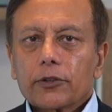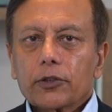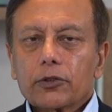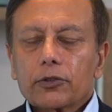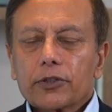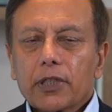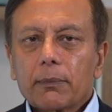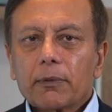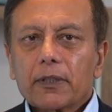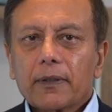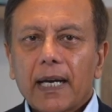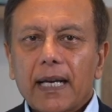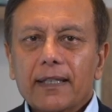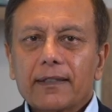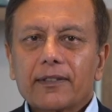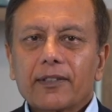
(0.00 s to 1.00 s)
to
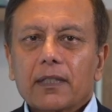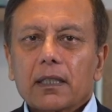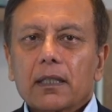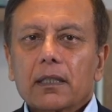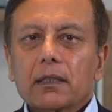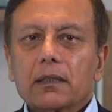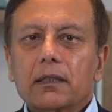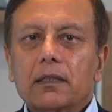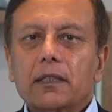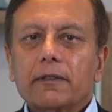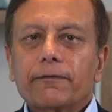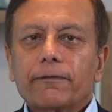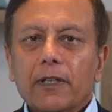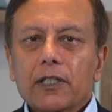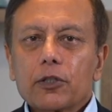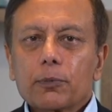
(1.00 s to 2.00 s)
summarize, the
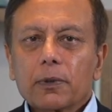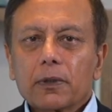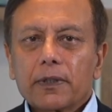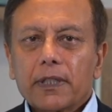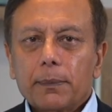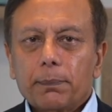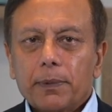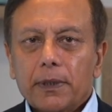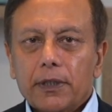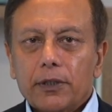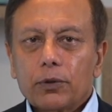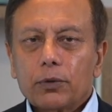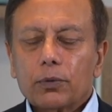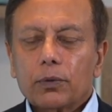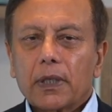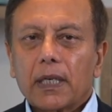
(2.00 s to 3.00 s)
fungible
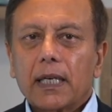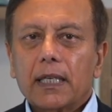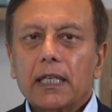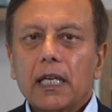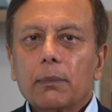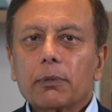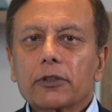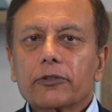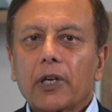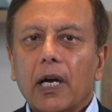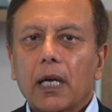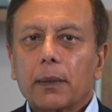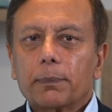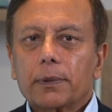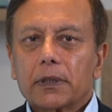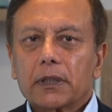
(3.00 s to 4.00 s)
DPU enables hyper